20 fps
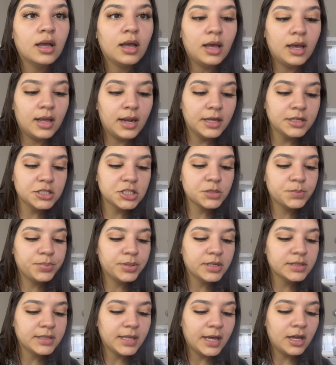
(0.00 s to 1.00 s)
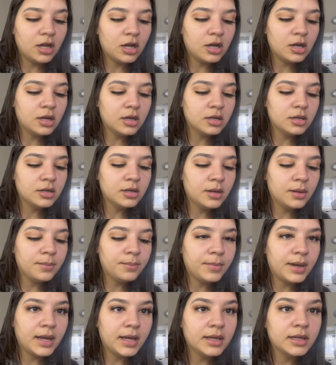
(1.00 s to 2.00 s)
and I just put that on
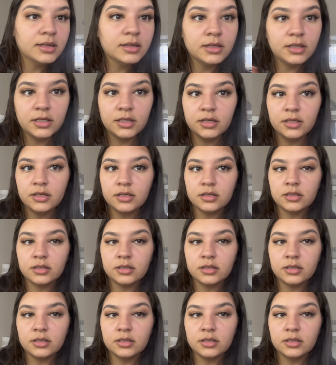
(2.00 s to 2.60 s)
my lid.